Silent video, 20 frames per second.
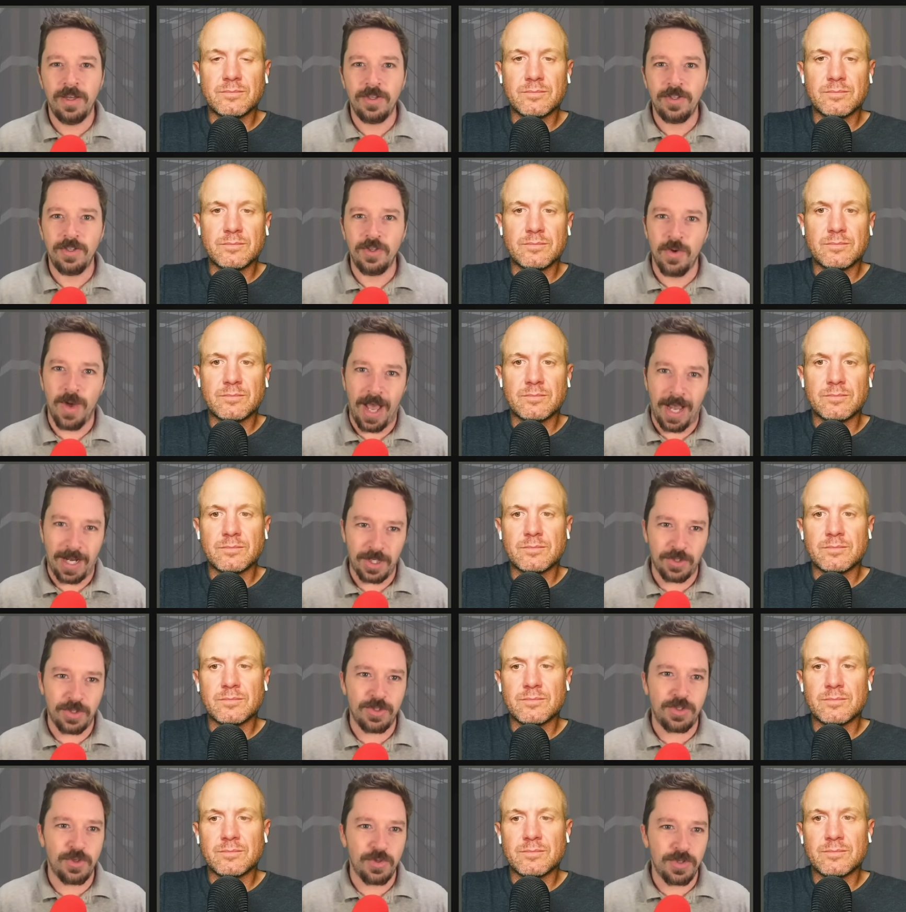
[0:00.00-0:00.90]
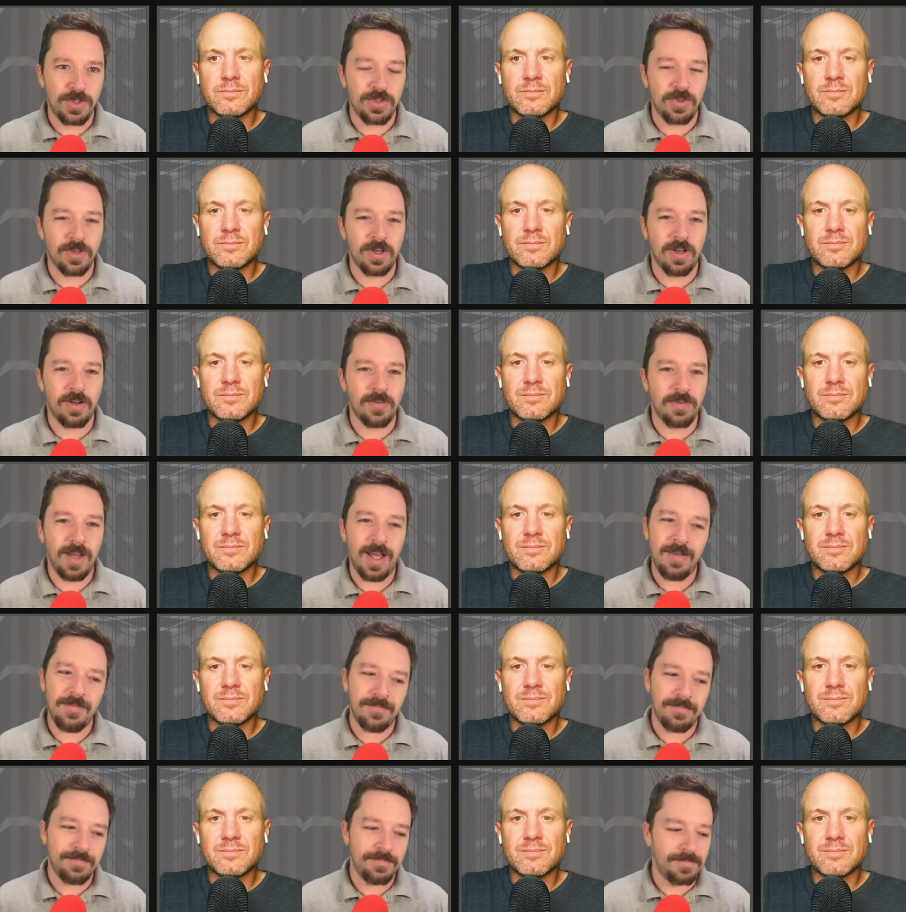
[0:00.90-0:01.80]
Speaker 1: you actually do still go,
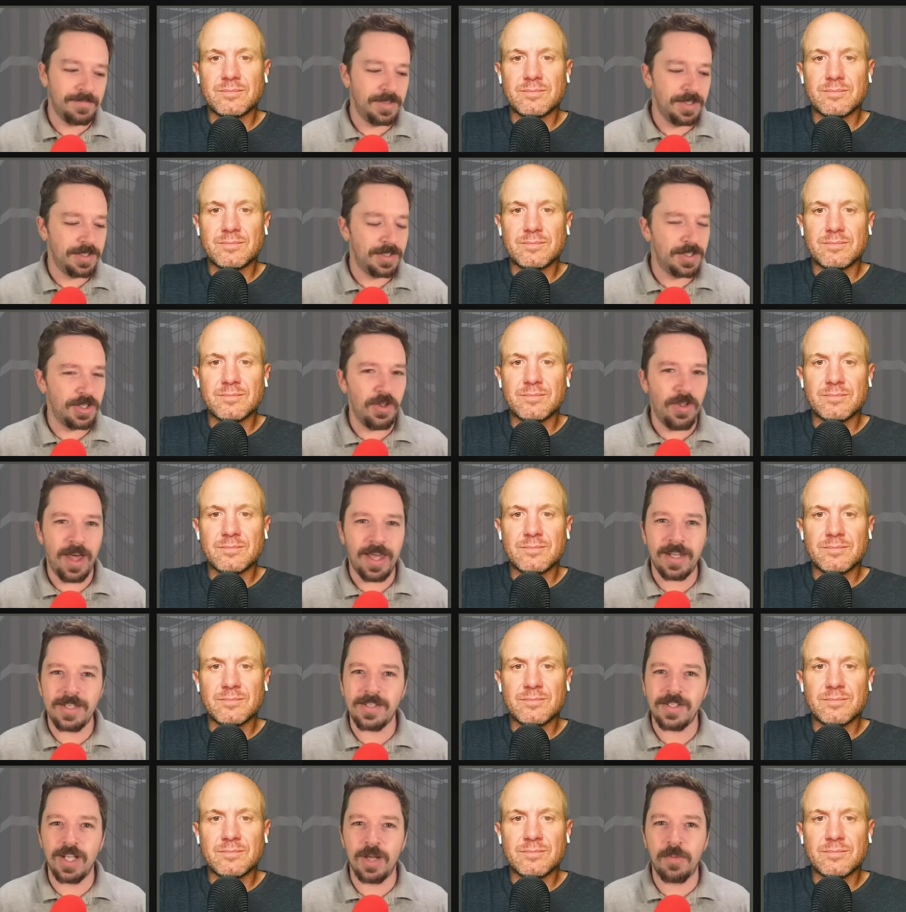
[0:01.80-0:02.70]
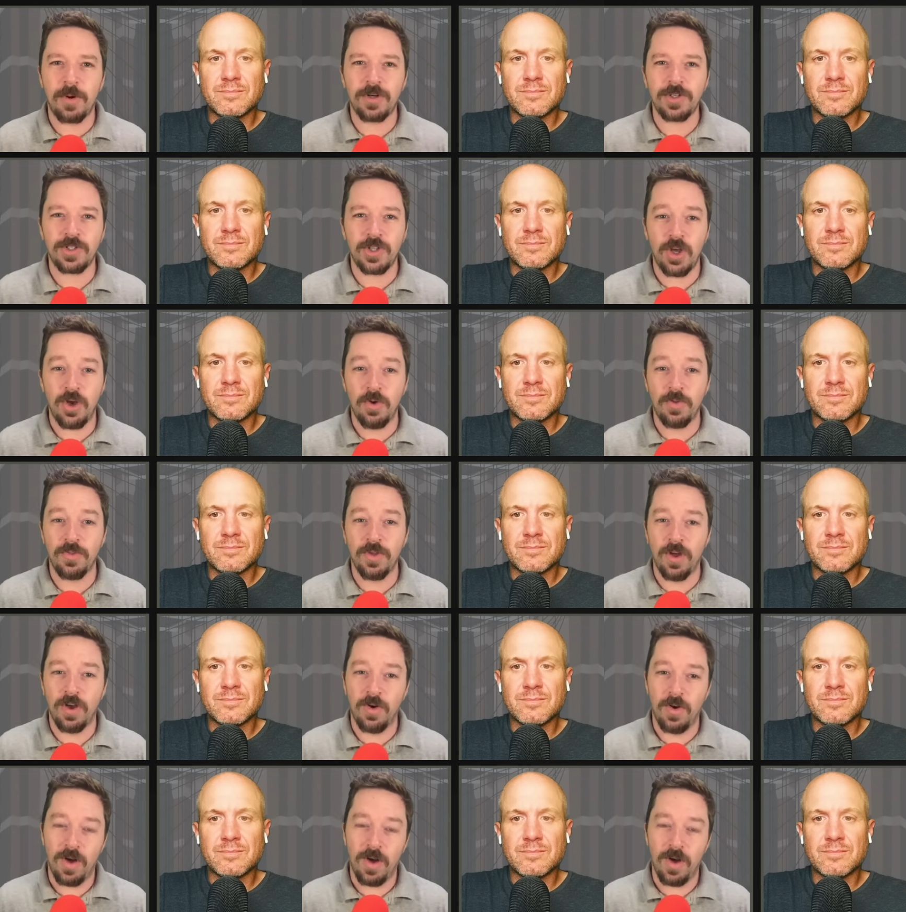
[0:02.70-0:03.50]
ah, you still had to stub our toe, though,